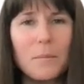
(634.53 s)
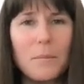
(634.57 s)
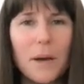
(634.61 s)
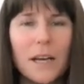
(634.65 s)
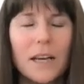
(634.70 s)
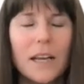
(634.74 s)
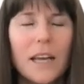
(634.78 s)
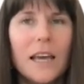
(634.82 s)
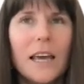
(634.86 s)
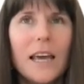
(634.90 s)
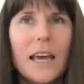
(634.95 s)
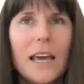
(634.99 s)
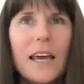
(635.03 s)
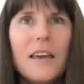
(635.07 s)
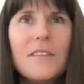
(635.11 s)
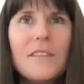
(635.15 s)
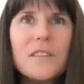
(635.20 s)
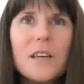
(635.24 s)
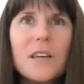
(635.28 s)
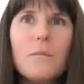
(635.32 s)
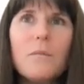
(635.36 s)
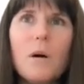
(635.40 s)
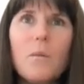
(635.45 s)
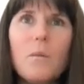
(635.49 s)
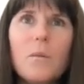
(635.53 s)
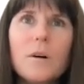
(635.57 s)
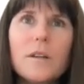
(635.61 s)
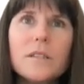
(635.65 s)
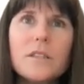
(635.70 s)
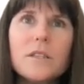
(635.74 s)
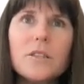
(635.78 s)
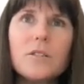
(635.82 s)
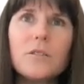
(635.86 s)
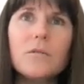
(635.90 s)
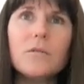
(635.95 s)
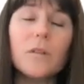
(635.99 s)
But if someone
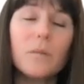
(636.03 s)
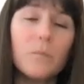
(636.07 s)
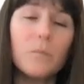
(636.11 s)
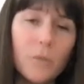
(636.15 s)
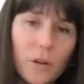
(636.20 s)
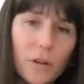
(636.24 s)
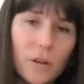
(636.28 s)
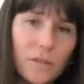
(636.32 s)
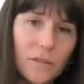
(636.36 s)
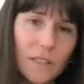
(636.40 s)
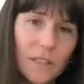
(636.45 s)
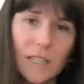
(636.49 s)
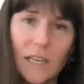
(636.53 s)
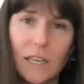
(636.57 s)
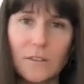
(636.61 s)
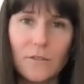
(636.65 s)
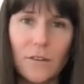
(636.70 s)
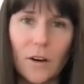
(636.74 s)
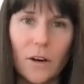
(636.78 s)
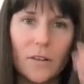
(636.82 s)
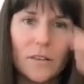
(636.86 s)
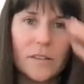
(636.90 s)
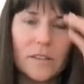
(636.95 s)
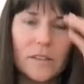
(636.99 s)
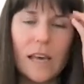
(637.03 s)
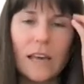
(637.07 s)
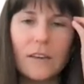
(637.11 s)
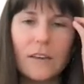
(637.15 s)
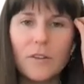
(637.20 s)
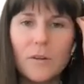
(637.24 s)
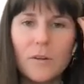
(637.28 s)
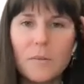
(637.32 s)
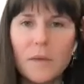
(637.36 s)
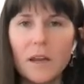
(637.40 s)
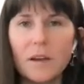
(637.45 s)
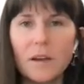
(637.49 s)
wants to remove a default, say,
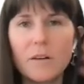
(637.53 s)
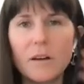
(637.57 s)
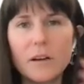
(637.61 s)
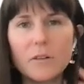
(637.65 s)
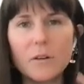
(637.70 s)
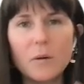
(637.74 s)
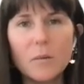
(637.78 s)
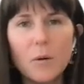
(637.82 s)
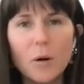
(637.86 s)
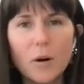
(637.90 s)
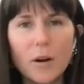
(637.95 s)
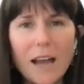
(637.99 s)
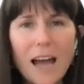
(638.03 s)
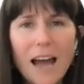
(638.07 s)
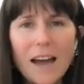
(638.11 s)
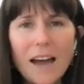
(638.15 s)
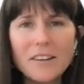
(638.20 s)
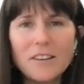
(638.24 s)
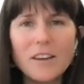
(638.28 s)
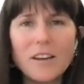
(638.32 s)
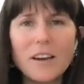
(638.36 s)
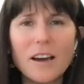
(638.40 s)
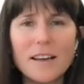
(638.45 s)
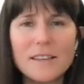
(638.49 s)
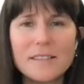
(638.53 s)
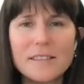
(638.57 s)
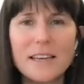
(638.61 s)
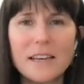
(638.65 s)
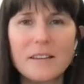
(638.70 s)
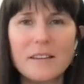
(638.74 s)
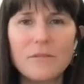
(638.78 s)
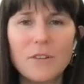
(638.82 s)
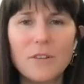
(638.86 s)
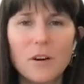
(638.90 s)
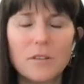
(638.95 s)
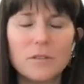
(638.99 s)
from their credit report, how do you guys get
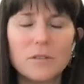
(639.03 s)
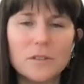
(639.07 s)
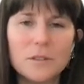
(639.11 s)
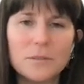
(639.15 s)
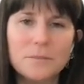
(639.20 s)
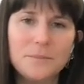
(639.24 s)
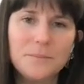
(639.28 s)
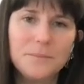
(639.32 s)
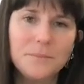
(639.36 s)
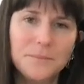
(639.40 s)
involved?